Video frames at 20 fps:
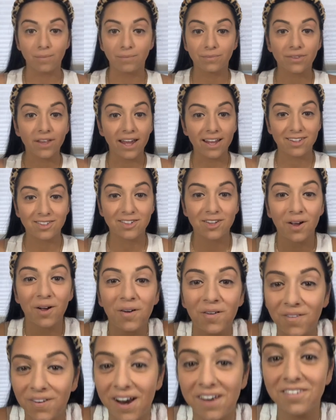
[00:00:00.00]
It's
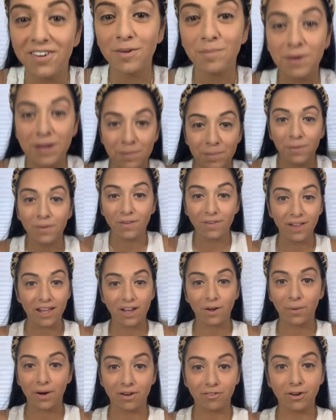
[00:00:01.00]
whatever people like,
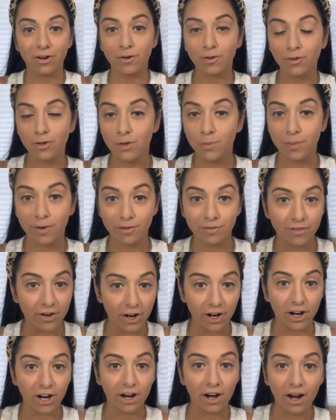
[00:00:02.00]
whatever you
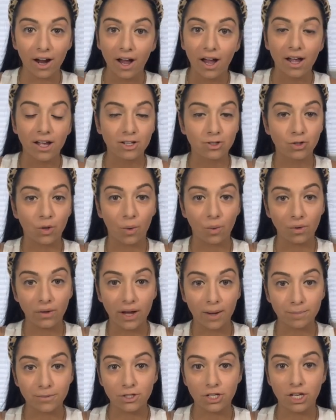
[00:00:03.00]
prefer, totally
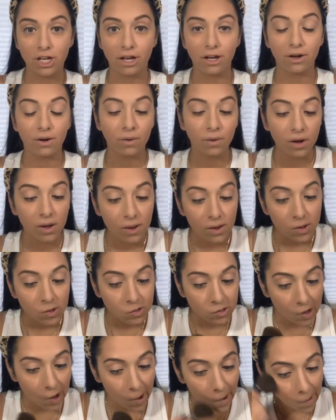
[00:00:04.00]
up to you.
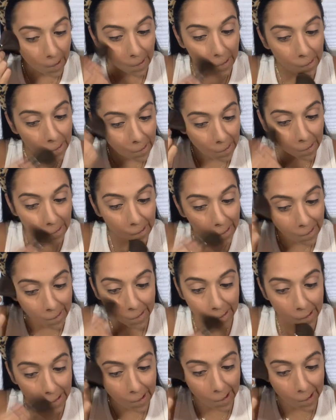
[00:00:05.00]
So with me,